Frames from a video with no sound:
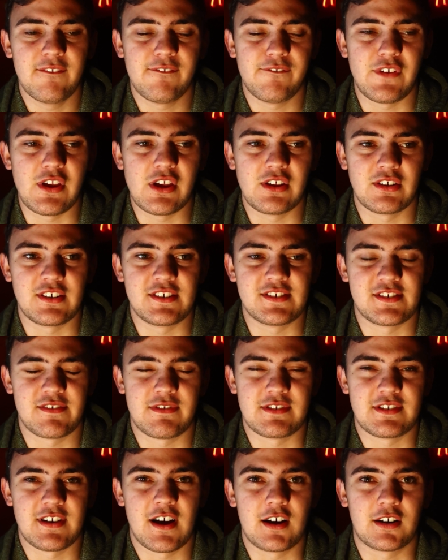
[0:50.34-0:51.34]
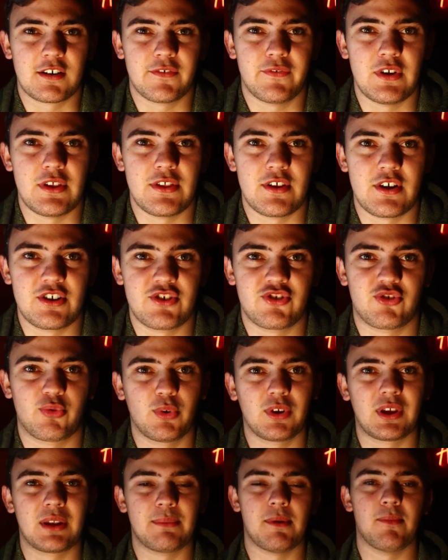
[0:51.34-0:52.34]
feelings of photography there. It's
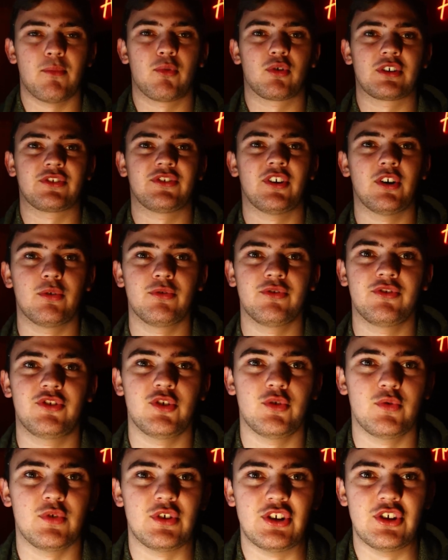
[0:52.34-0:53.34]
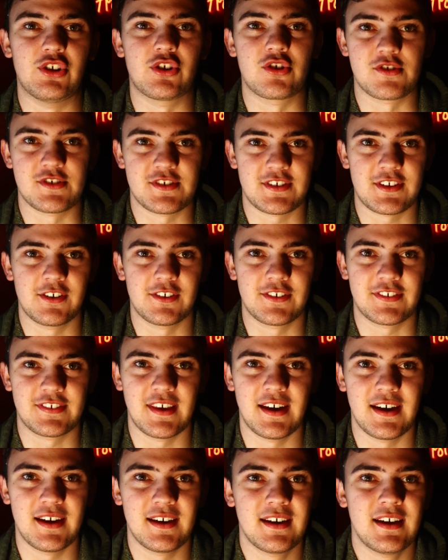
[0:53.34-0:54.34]
really going to be more toned to your skill
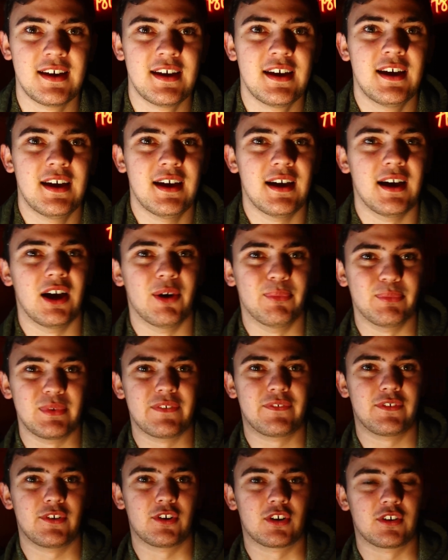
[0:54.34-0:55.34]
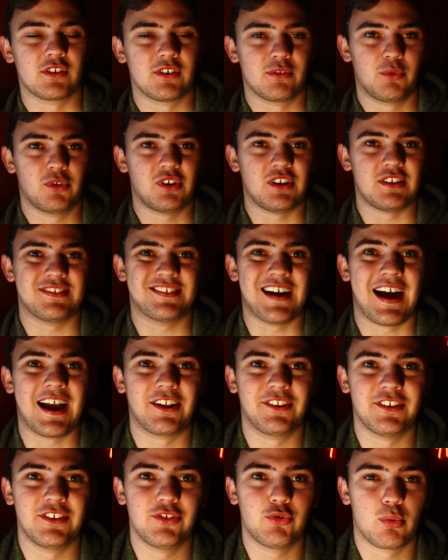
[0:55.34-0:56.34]
set. If you're really
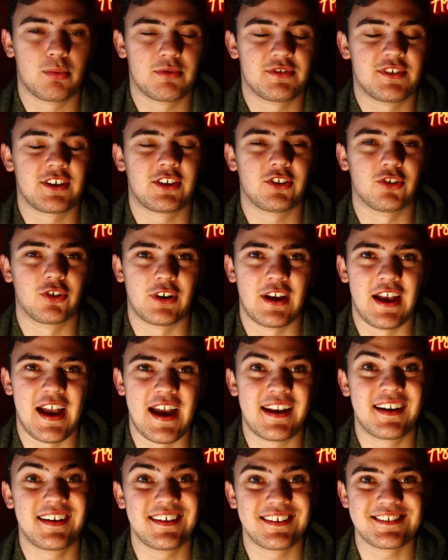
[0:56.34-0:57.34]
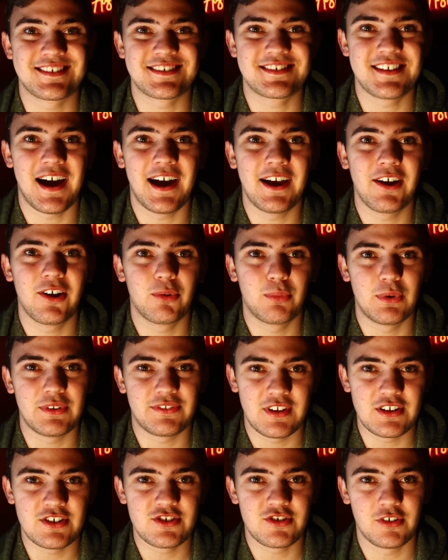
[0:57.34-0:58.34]
dialed into a particular editing style
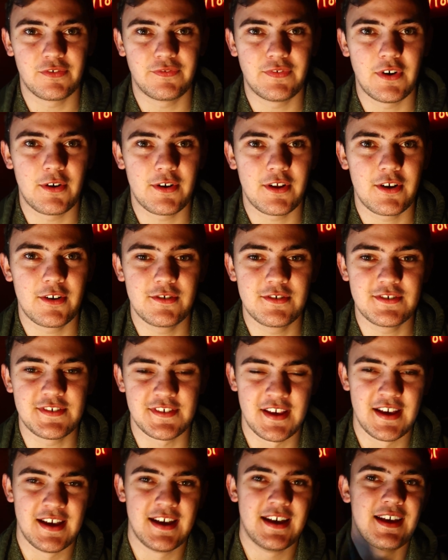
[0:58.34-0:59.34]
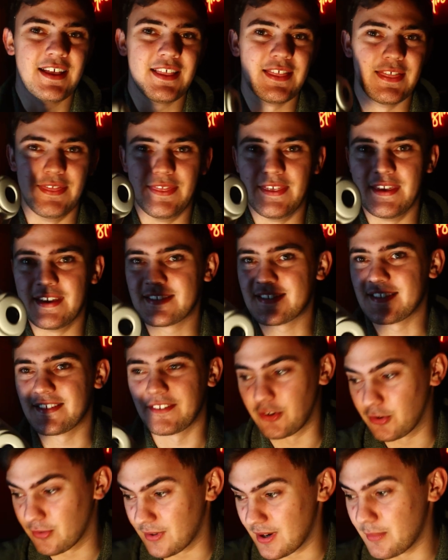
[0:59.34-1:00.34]
with digital photos, this is
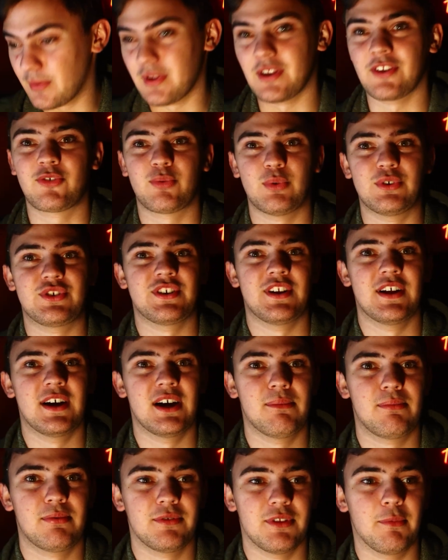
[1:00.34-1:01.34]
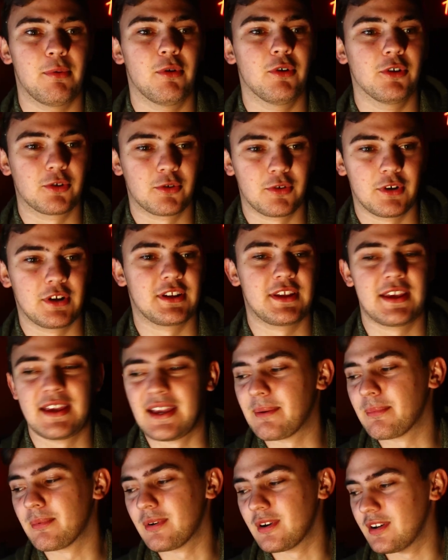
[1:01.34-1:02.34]
a great way to switch it up, the Polaroid
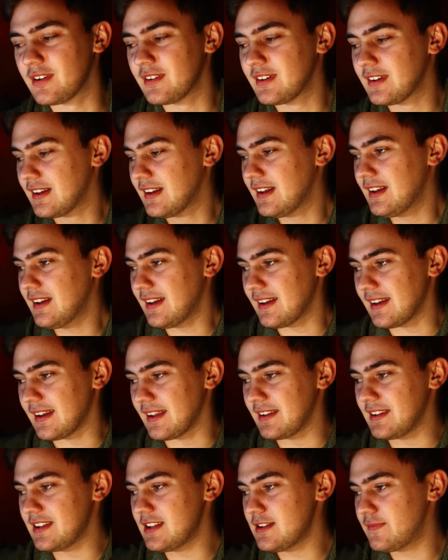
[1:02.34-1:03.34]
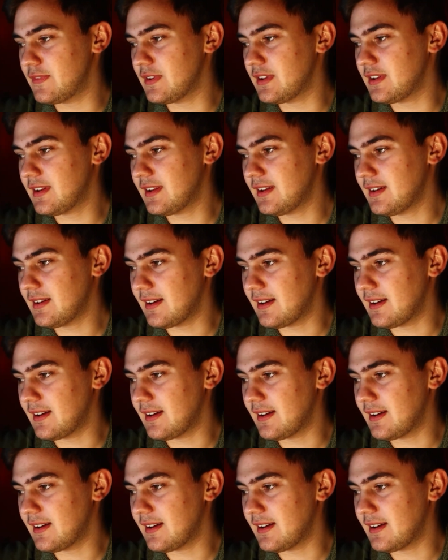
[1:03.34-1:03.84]
camera. And even